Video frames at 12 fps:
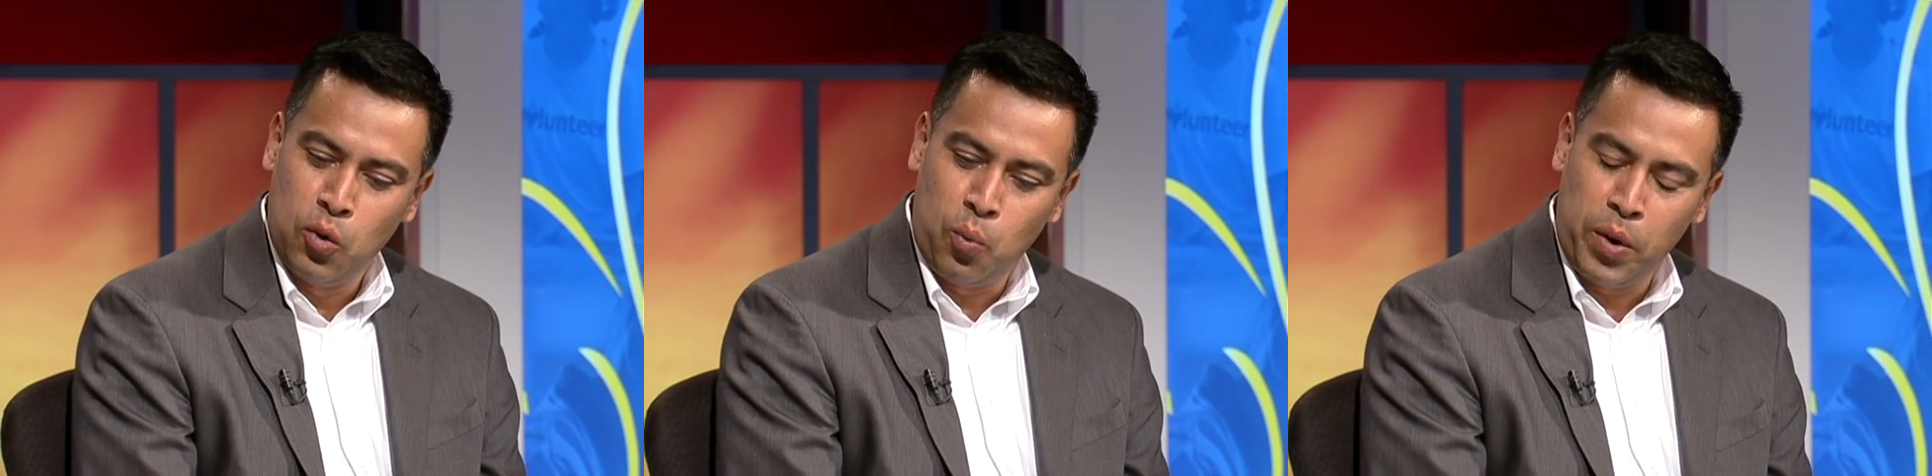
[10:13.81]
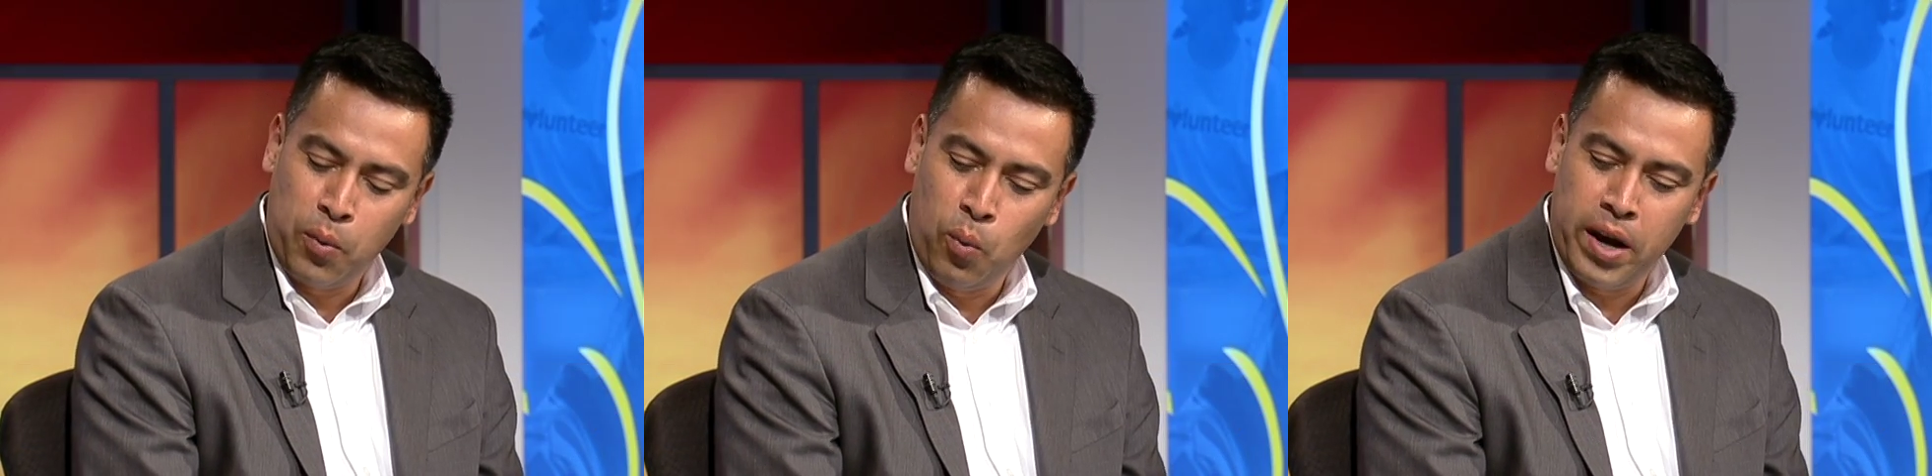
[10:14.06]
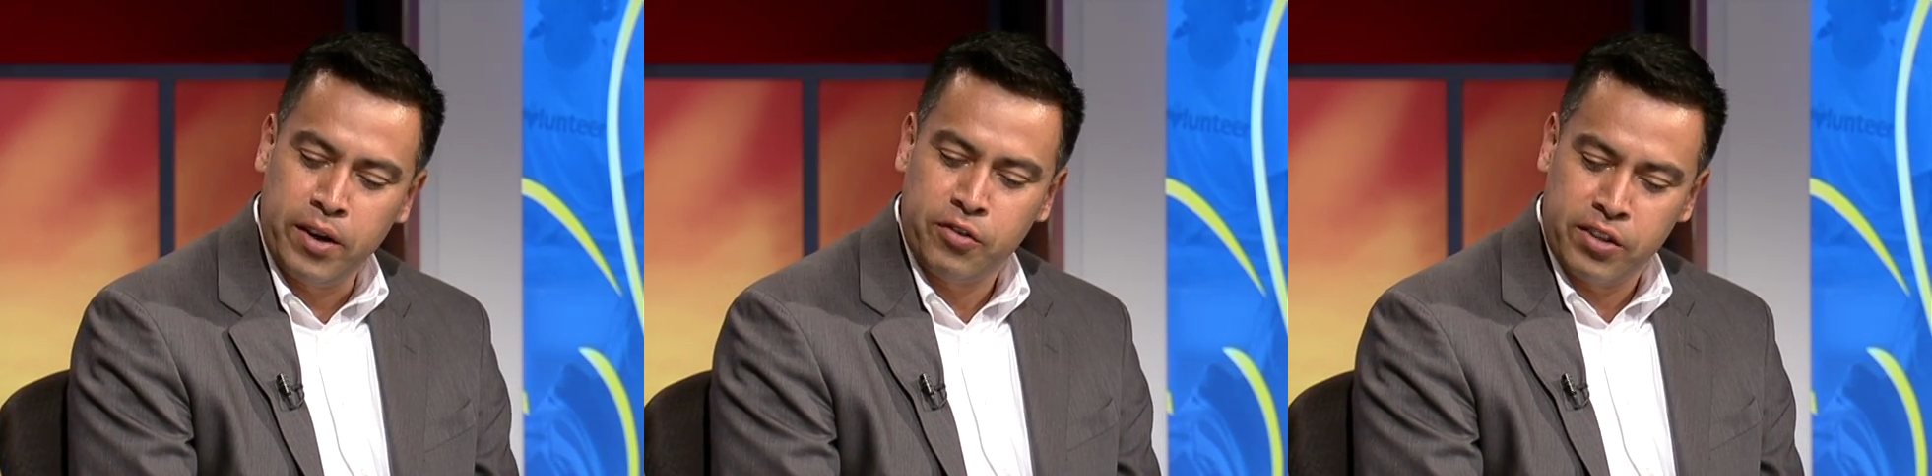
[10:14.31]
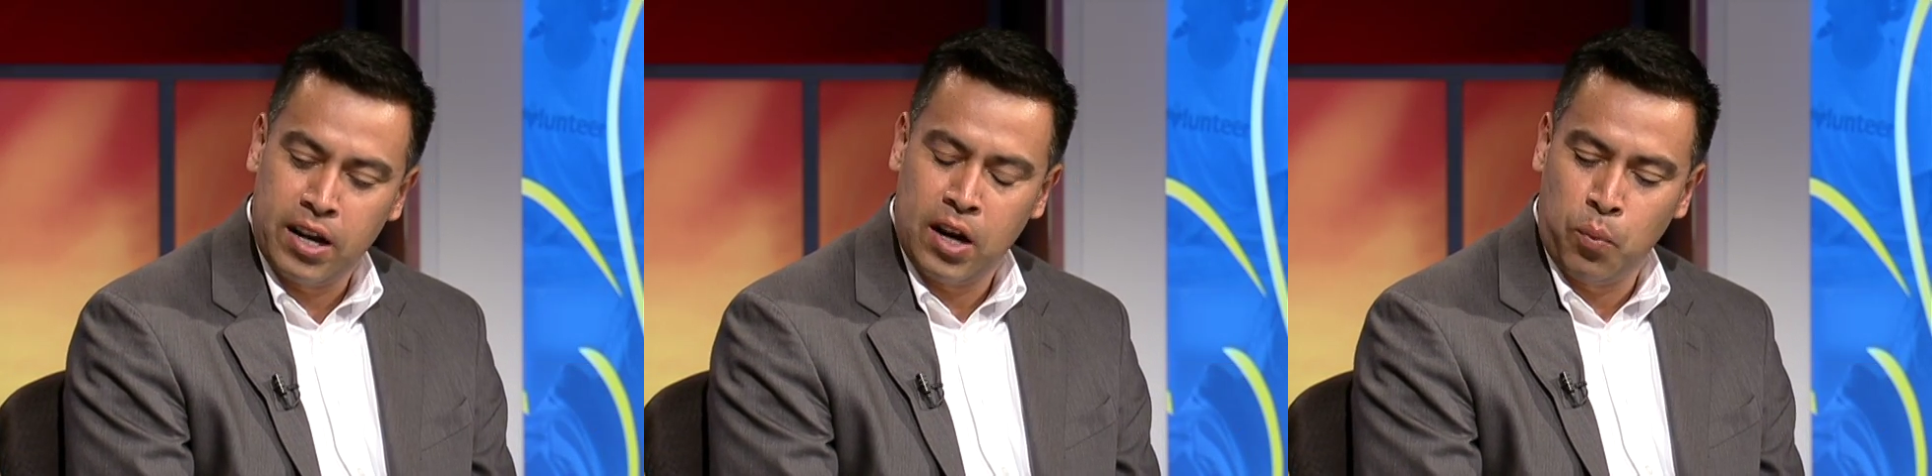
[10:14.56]
we went,
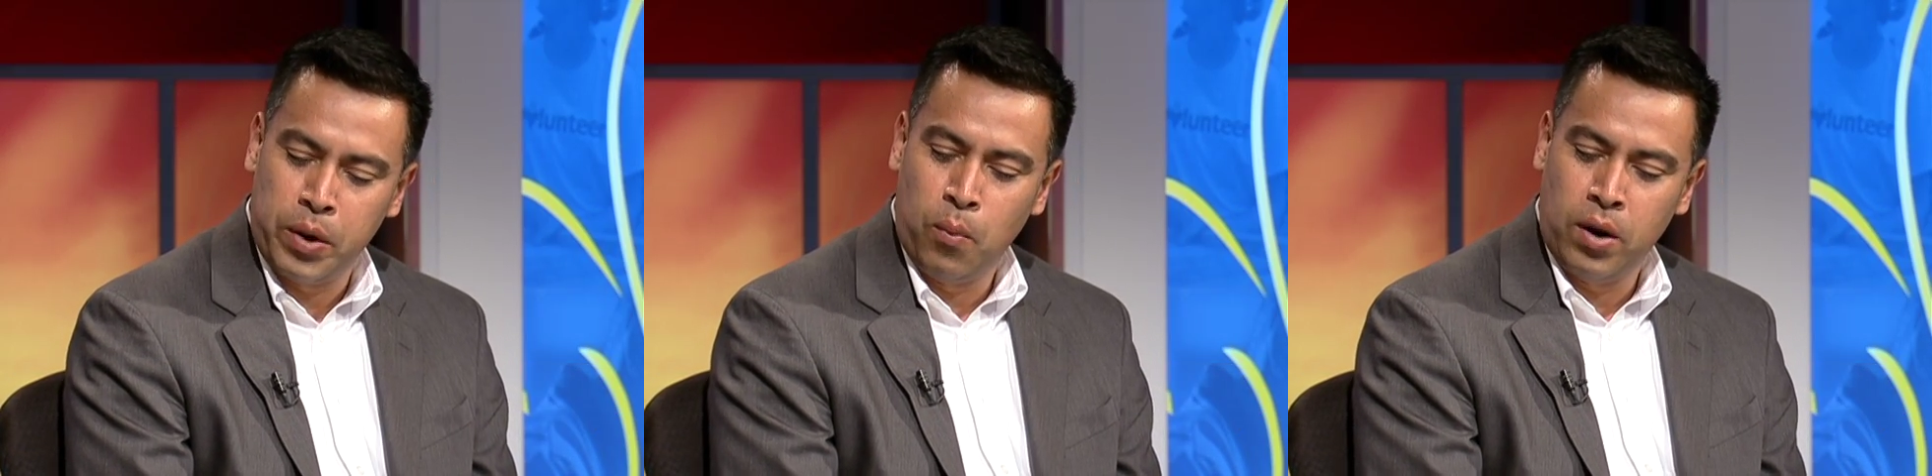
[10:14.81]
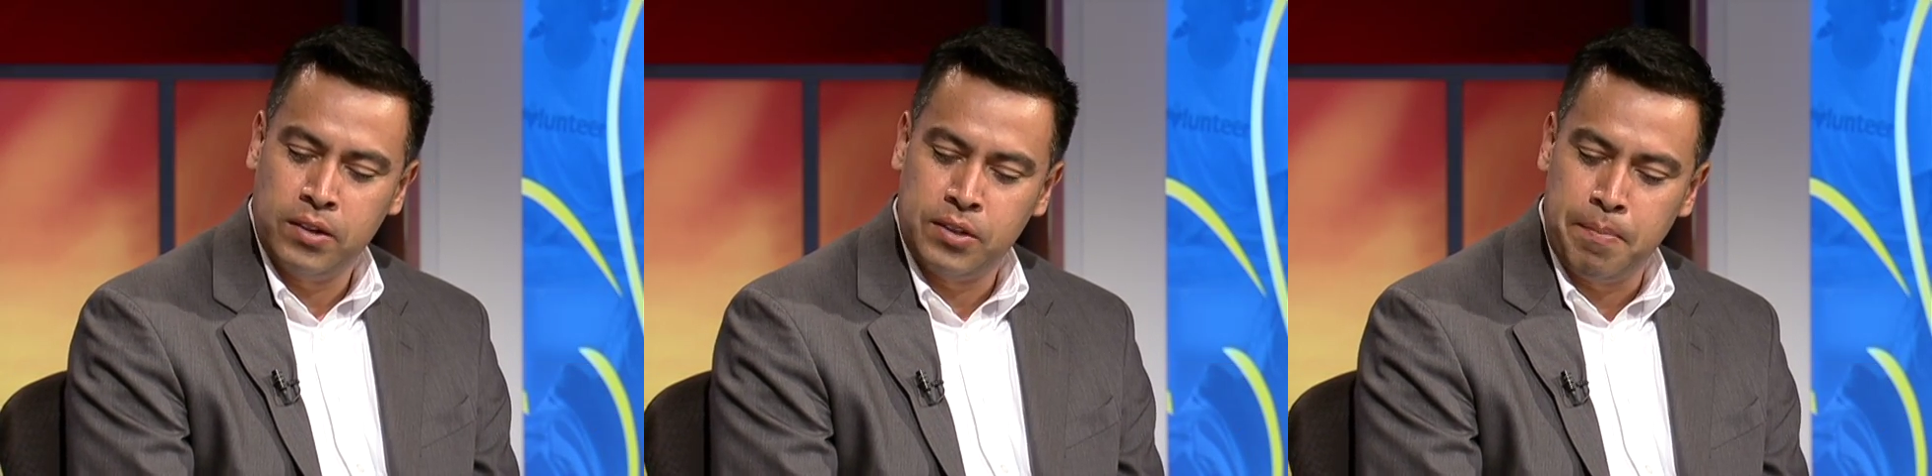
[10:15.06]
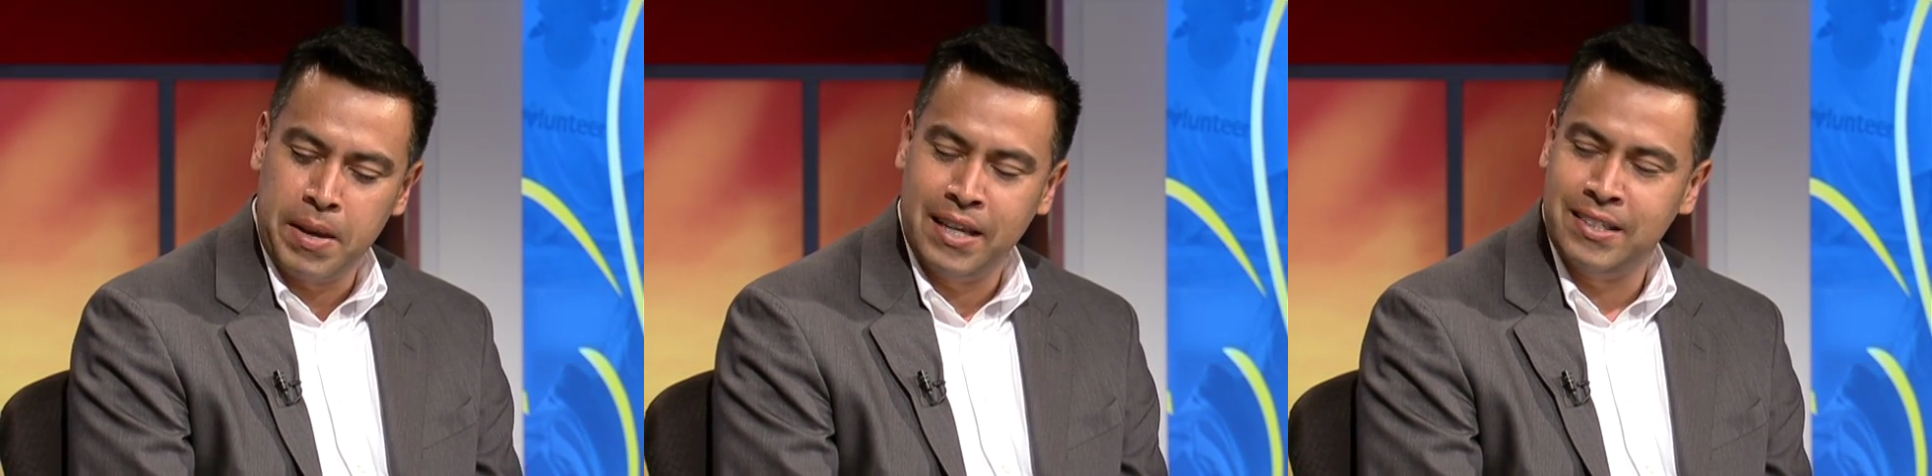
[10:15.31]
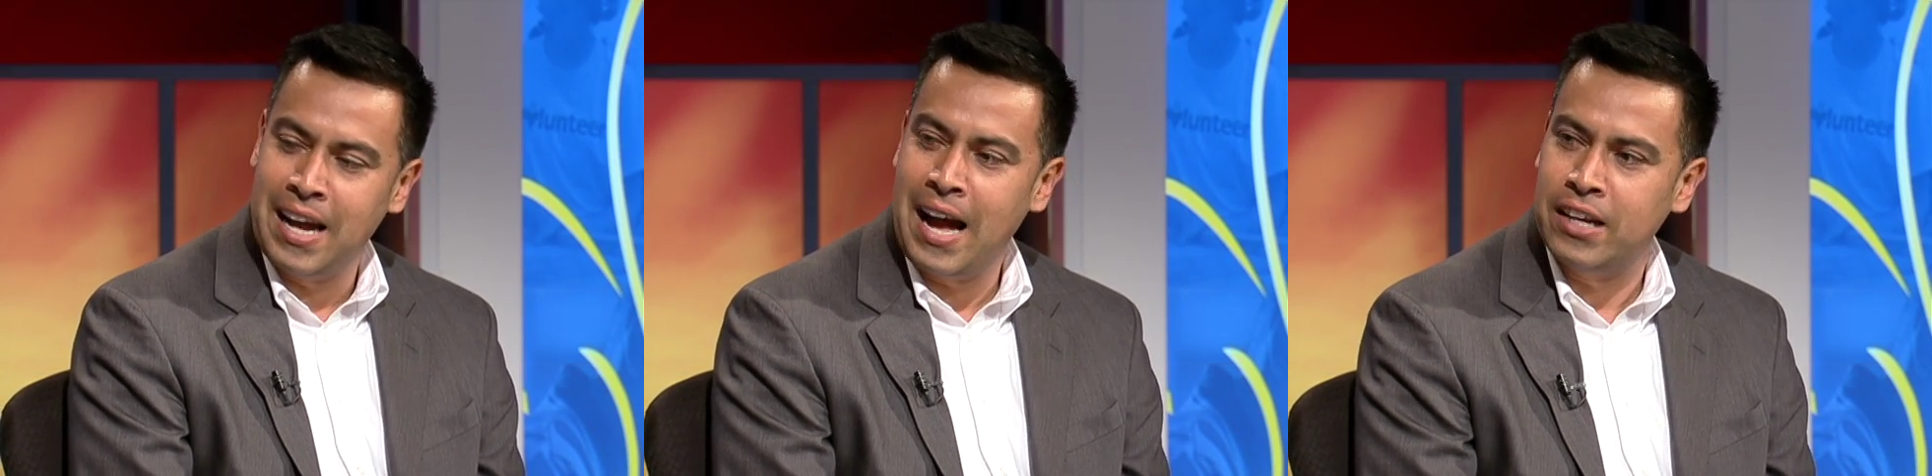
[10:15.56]
uh, we wanted to be
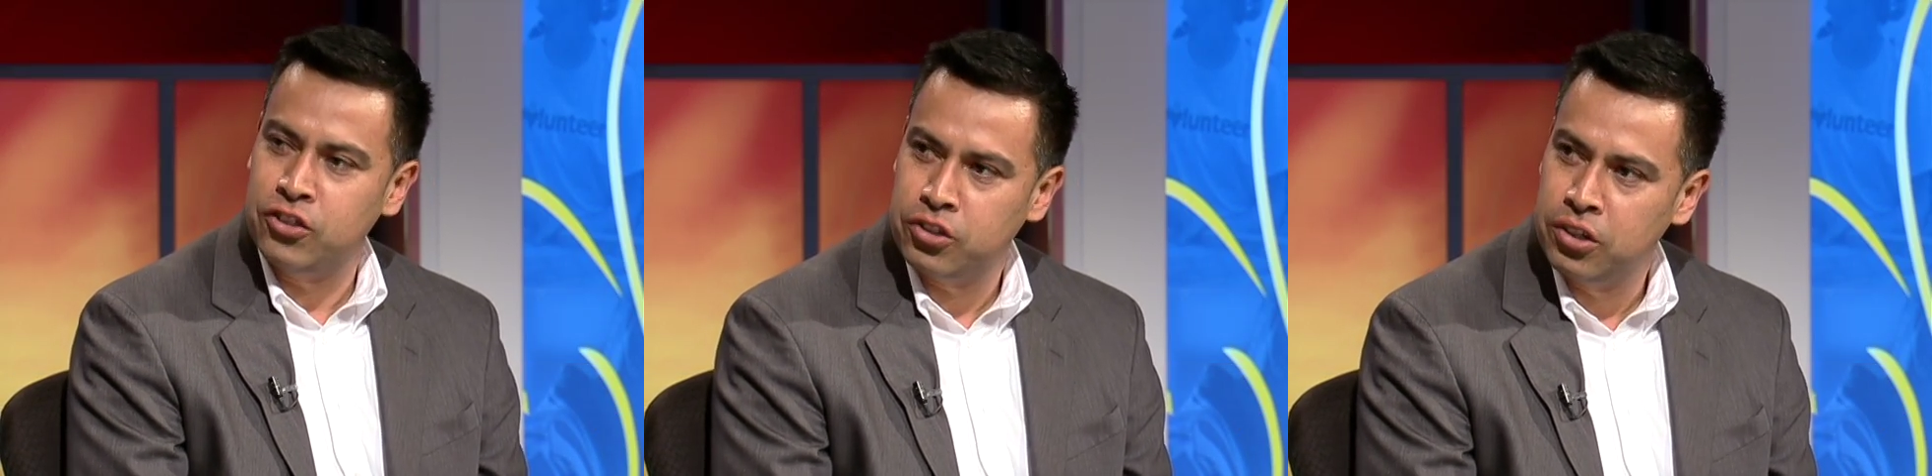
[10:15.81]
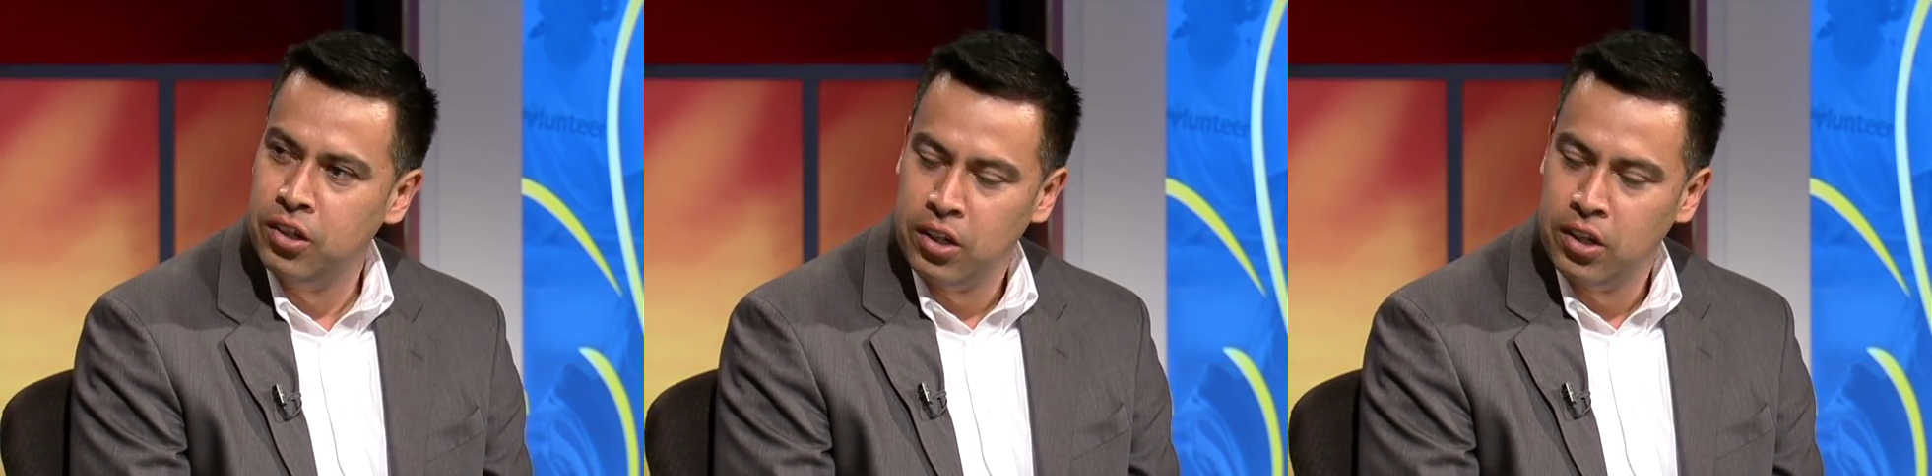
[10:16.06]
attached